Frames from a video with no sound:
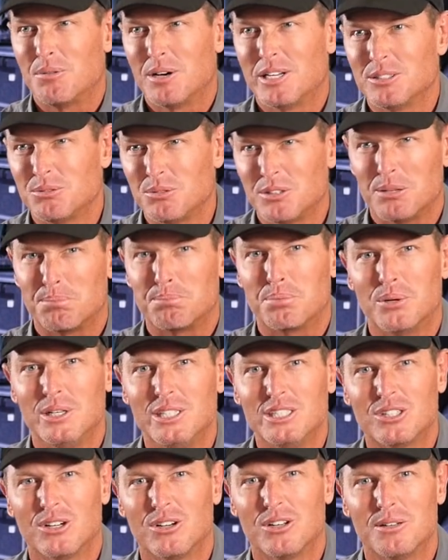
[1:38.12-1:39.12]
ones with the
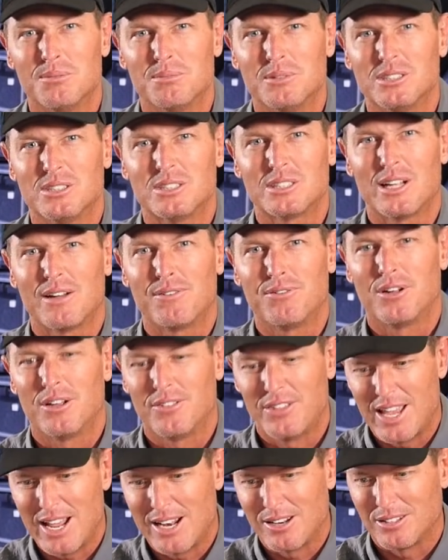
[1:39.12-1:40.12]
print on them and stuff
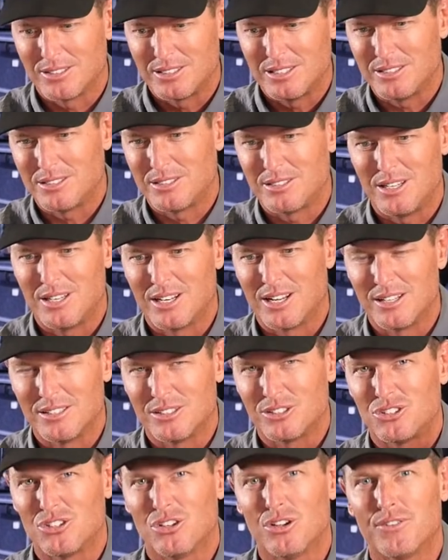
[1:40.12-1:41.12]
like that, like there's,
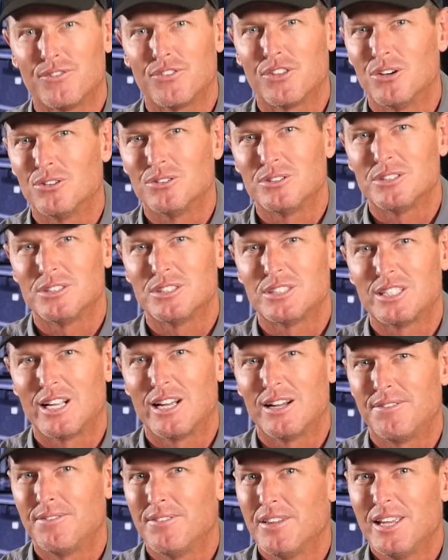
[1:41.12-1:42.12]
the surf thongs and
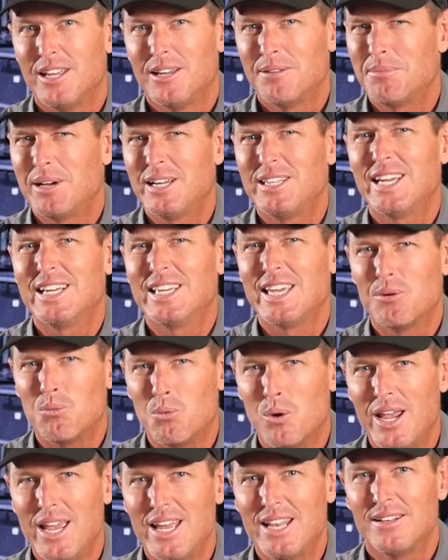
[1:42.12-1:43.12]
stuff, mate, they get
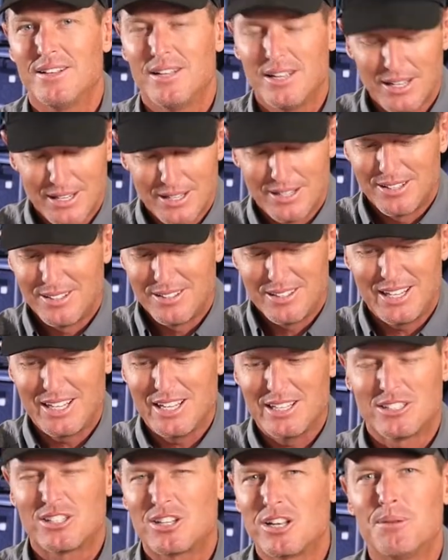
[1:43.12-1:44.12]
wet, they
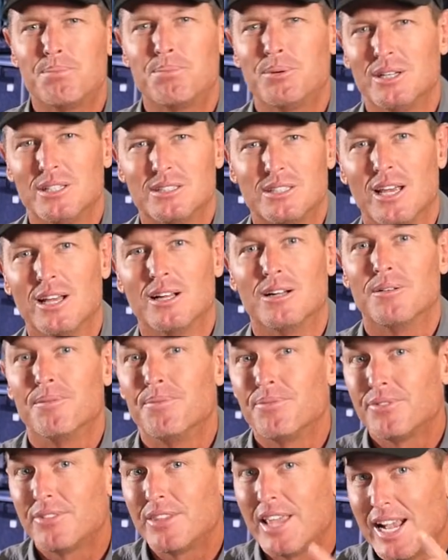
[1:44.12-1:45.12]
get slippery as hell.
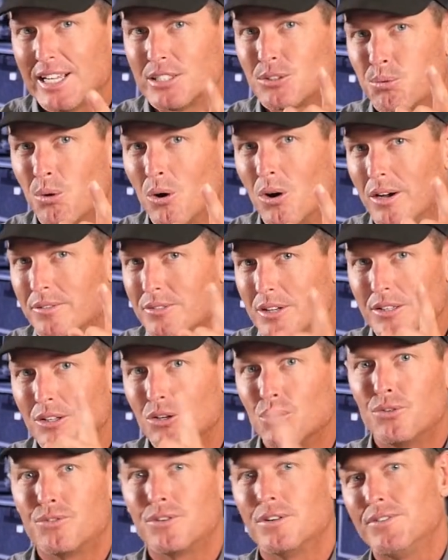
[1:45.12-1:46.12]
That's why I've got
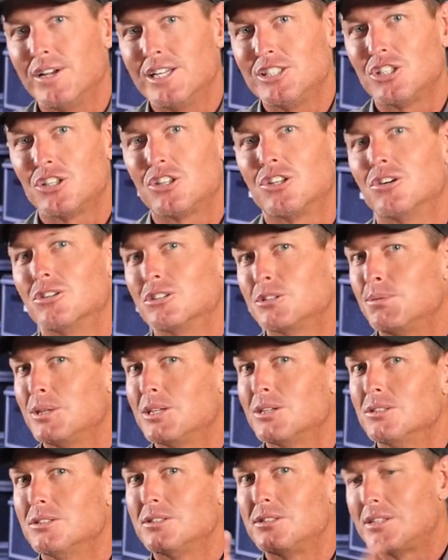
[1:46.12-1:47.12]
the All for Adventure thongs,
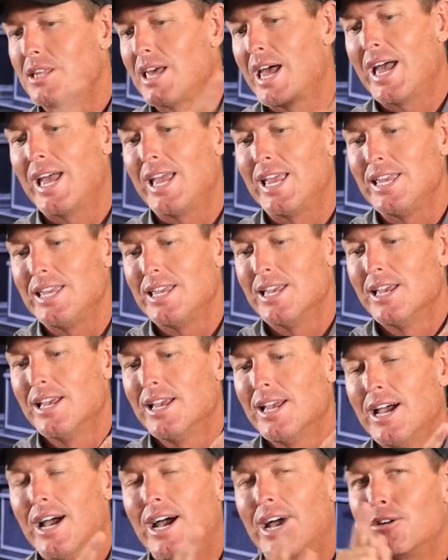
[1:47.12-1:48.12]
because they
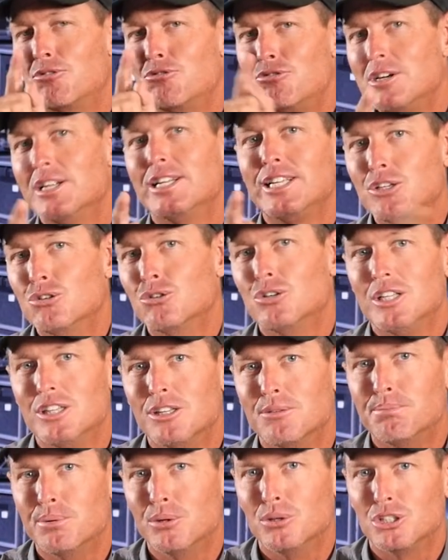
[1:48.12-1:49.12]
are really good in
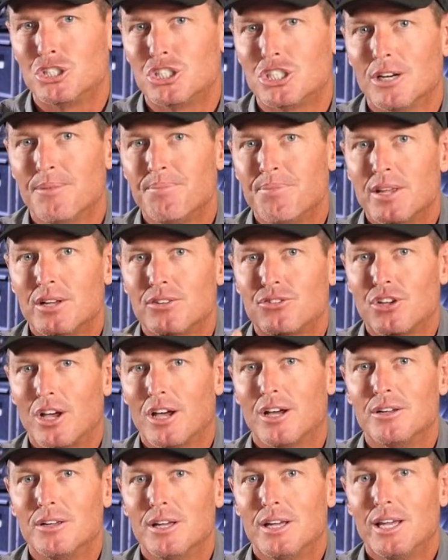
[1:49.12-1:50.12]
the bush.
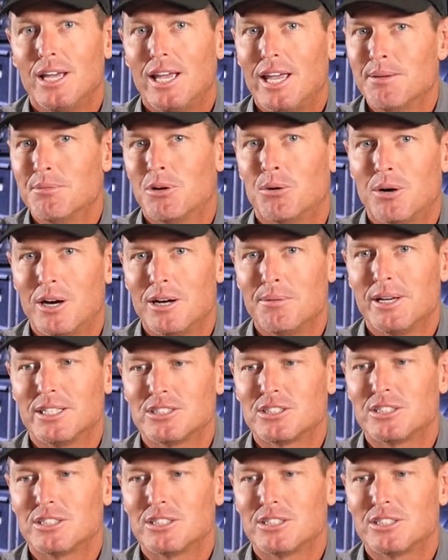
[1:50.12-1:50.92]
So, am I worried about